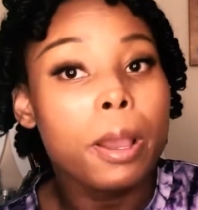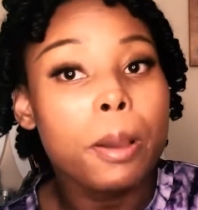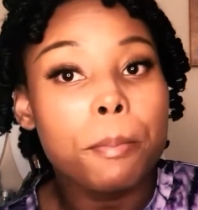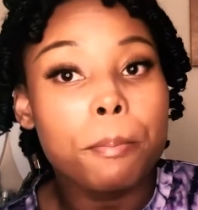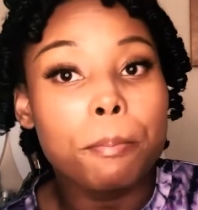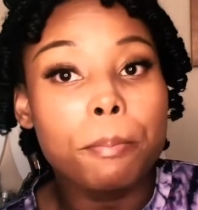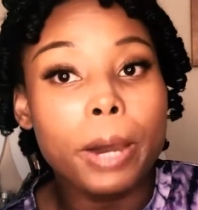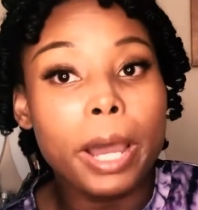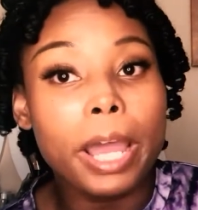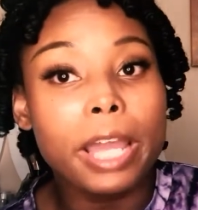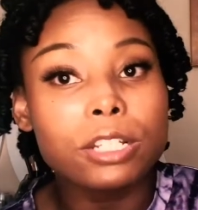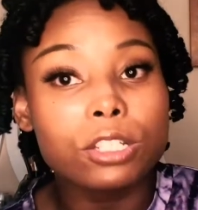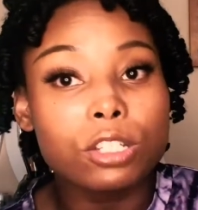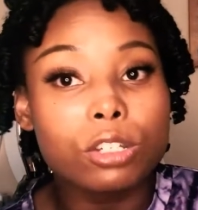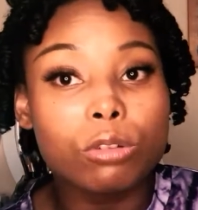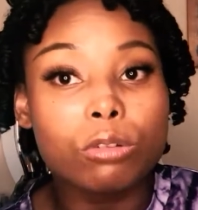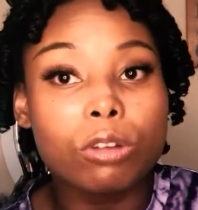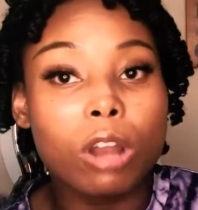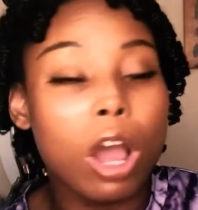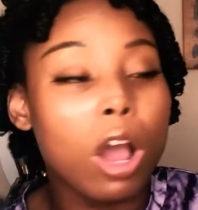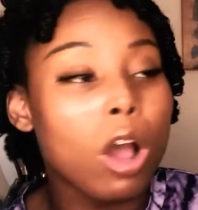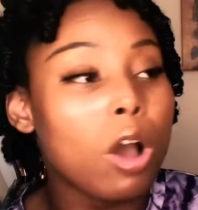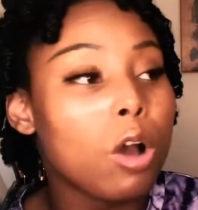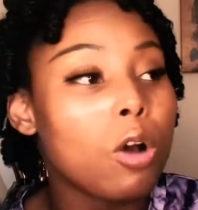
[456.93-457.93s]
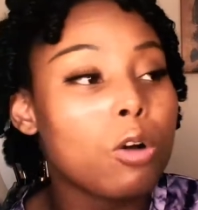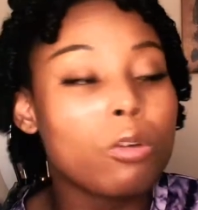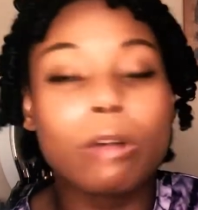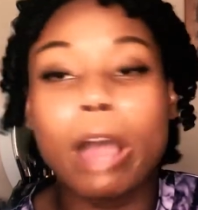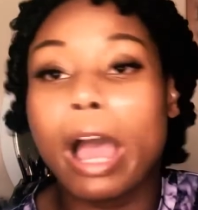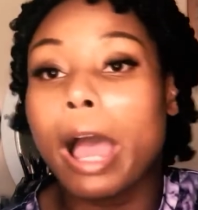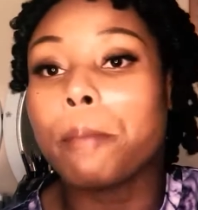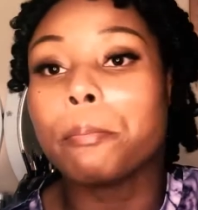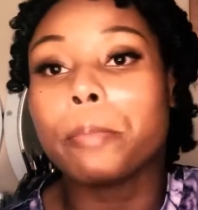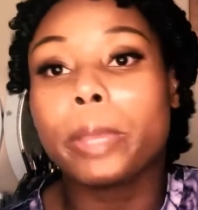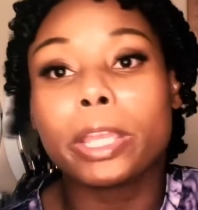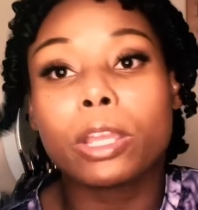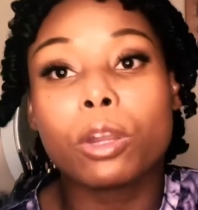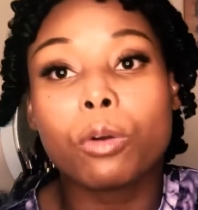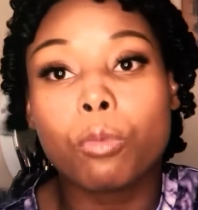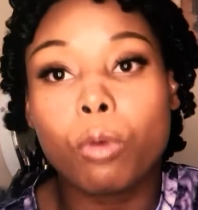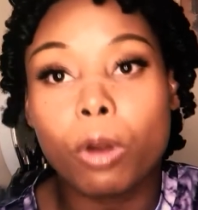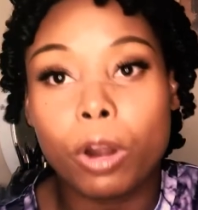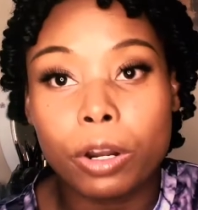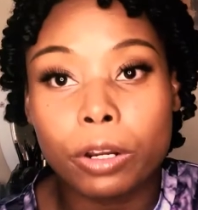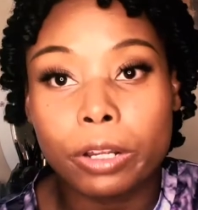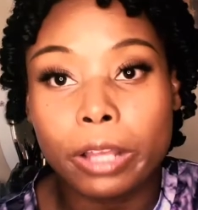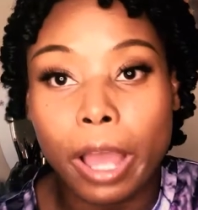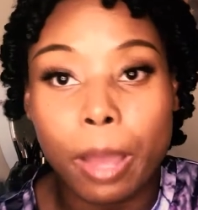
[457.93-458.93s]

But, you know, I make it work.